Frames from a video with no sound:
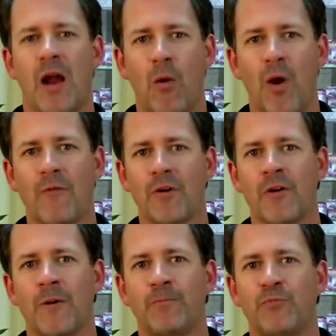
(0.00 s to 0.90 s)

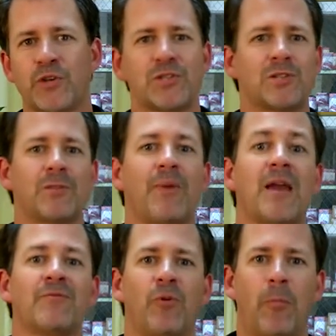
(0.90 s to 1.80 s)
however, this is the
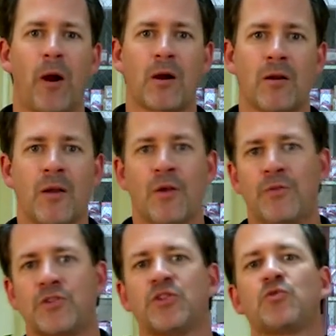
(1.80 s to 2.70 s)
painful part.
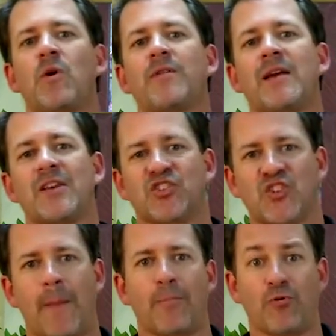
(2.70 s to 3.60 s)
This is where they get
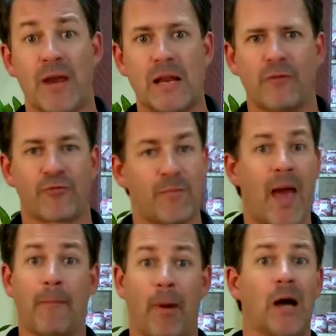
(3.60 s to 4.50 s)
separated from
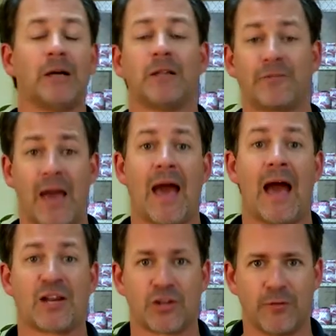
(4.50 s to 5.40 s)
that pile of
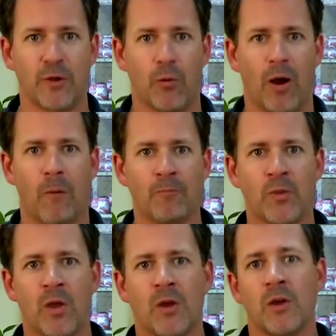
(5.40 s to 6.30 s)
cash, if you will.
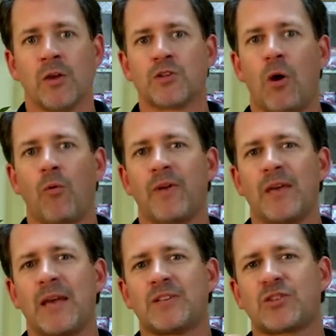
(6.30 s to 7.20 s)
So
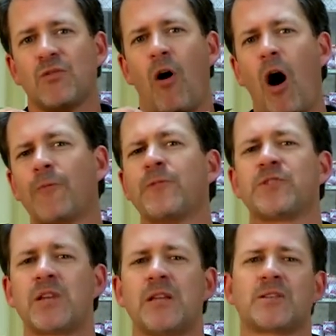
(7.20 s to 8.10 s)
it's often
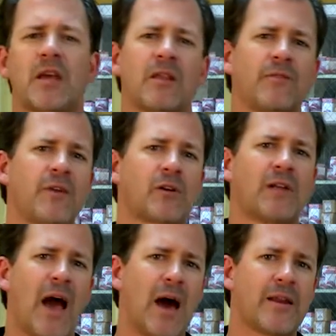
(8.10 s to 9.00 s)
seen as getting the vehicle
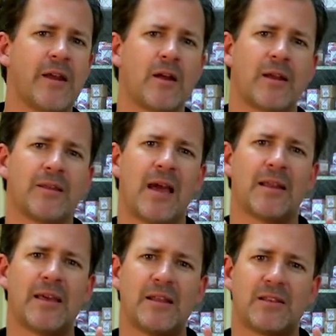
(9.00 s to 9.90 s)
out of here, and
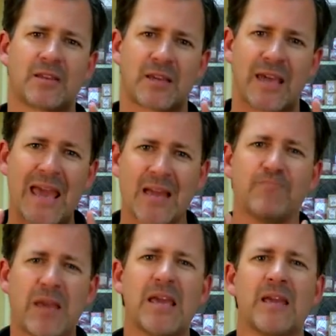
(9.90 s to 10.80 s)
yet it can
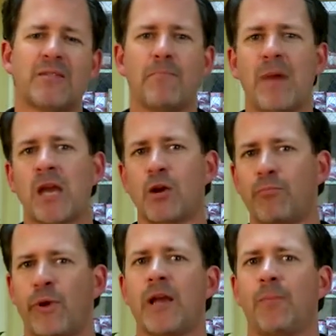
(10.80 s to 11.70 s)
be the make or
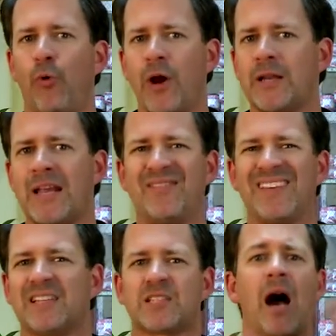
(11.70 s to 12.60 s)
break point in
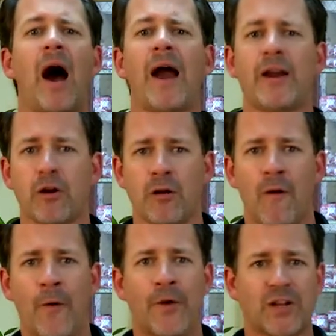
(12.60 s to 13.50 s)
the
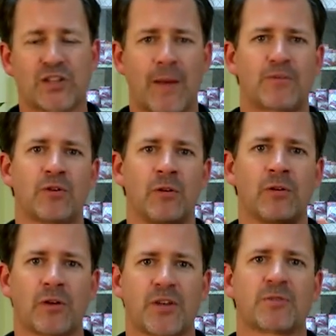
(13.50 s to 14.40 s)
entire exceptional
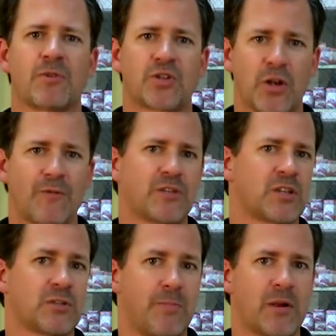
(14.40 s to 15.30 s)
customer service
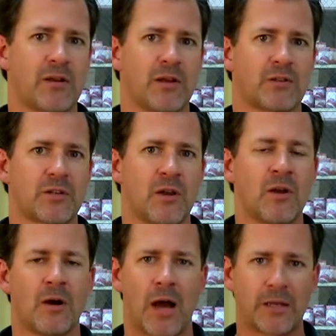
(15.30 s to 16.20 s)
experience.
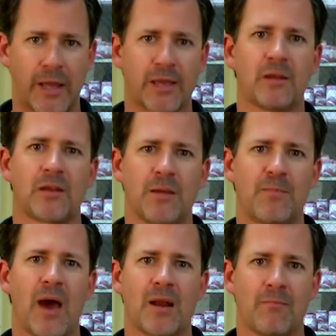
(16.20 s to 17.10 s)
I'd like you to keep
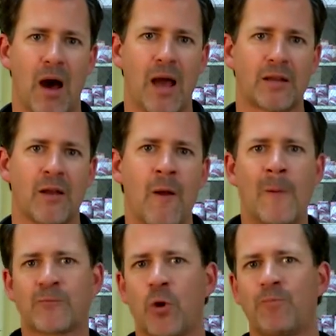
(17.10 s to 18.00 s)
that in mind.
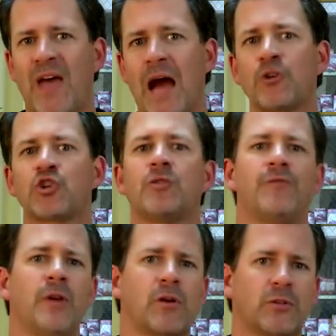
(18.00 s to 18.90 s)
So how should
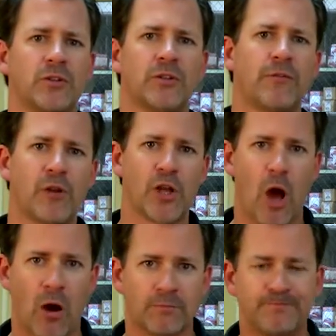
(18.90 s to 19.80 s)
vehicle delivery
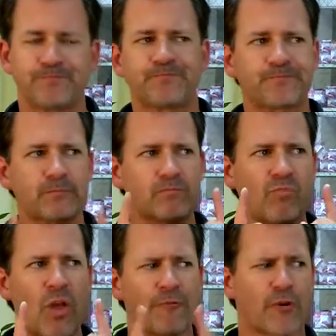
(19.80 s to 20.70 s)
go?
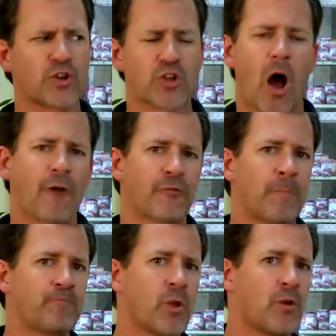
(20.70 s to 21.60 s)
First off,
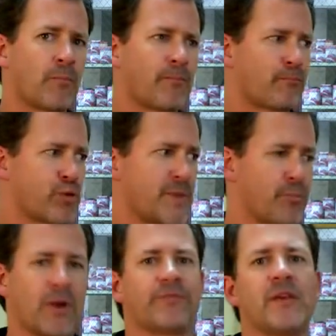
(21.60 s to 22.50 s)

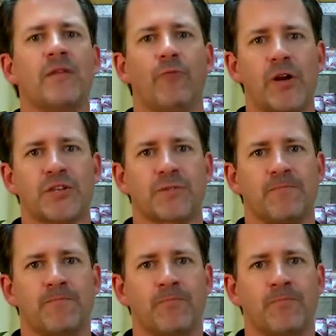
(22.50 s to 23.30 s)
preprint the invoice.